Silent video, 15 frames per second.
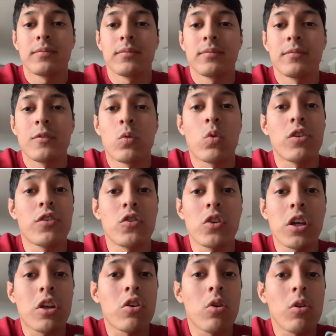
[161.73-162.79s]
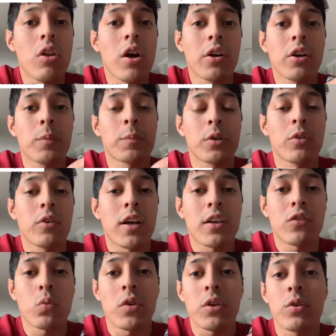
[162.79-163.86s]
Once you can no longer
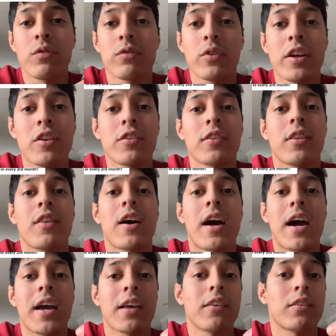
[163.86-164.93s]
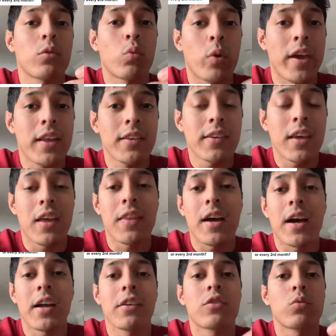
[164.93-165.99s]
progress when you've reached the highest weight and the
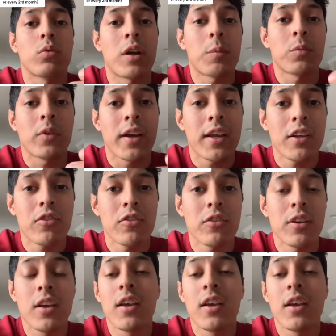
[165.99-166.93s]
highest rep range,